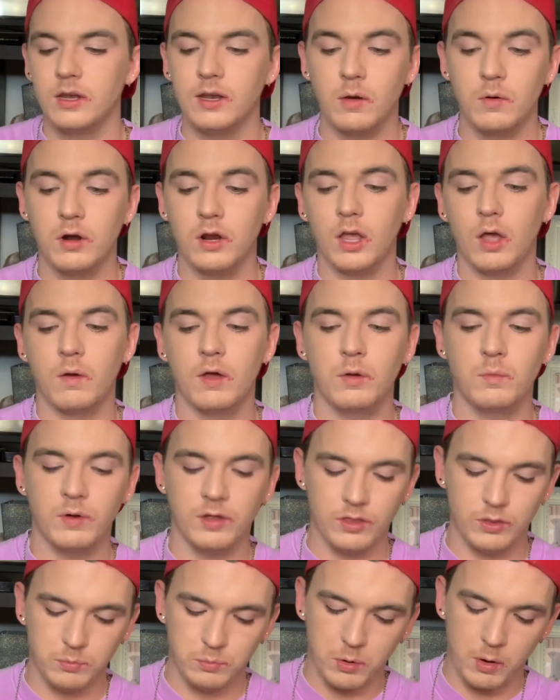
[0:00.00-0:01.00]
Now we're gonna go in
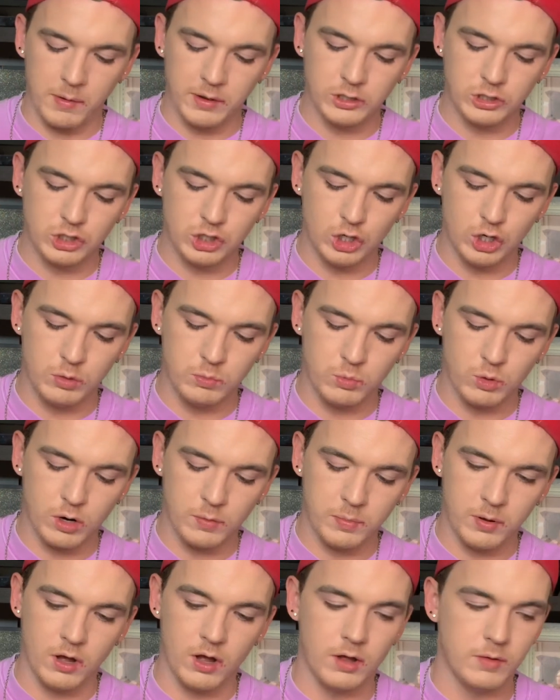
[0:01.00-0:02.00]
with probably 2
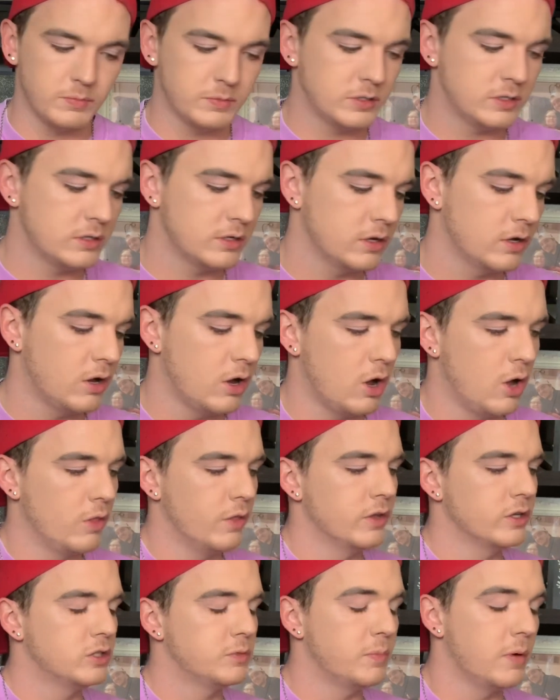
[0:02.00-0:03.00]
more pumps
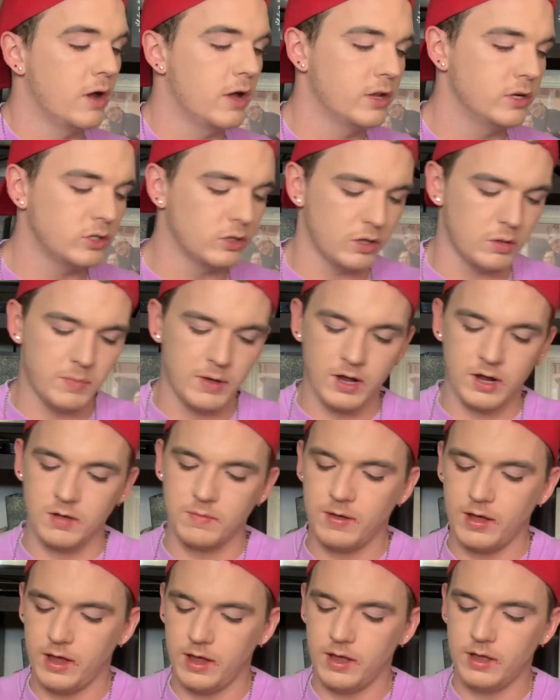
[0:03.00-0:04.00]
on the sponge on the back
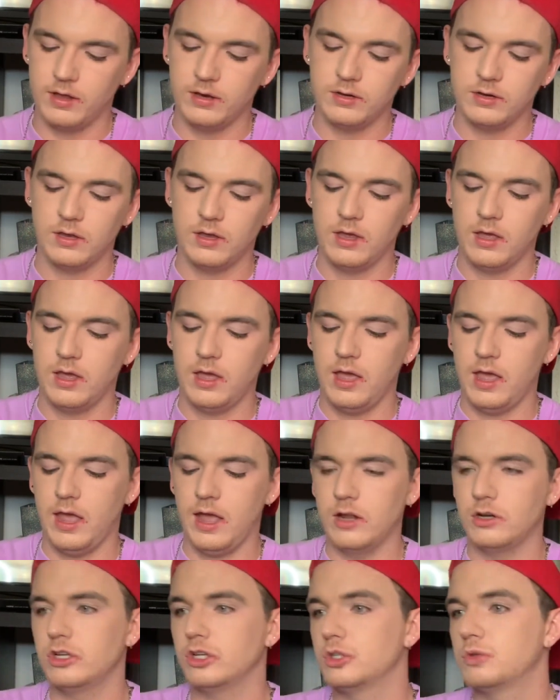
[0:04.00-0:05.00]
of my hand,
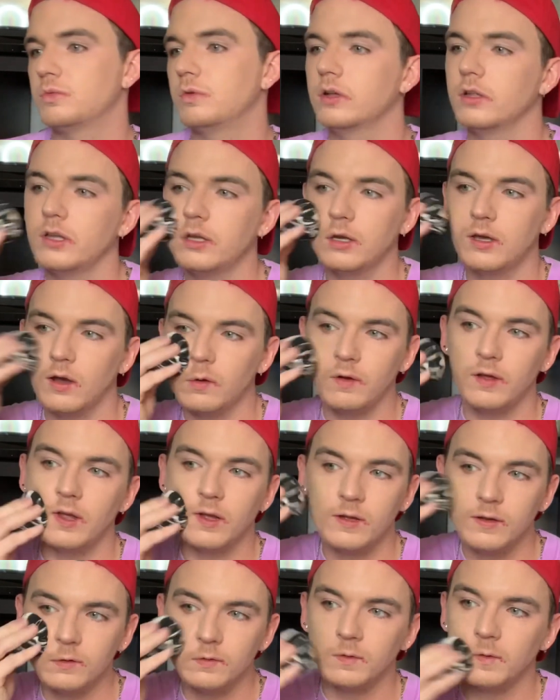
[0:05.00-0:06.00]
and just really go
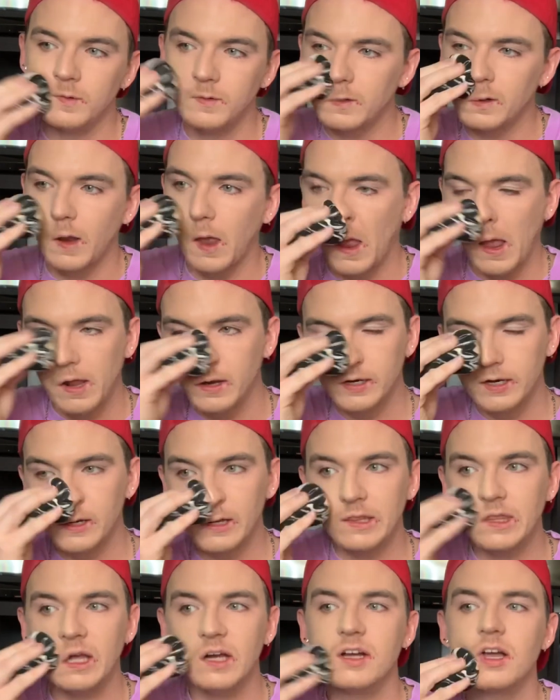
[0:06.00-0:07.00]
in to
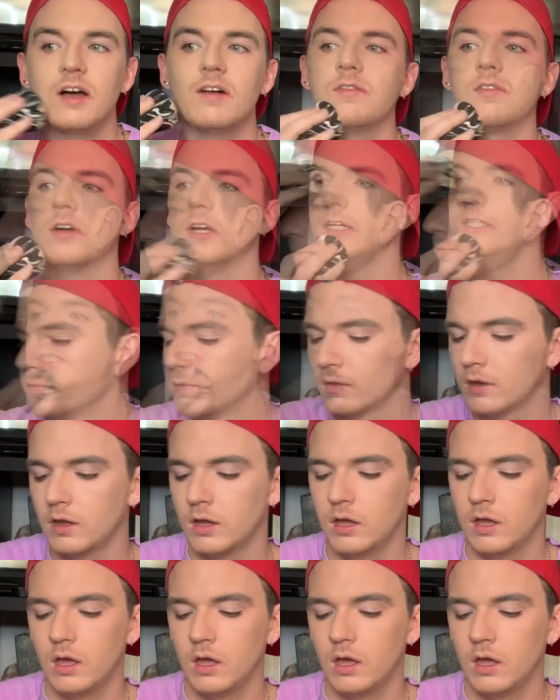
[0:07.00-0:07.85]
get that coverage.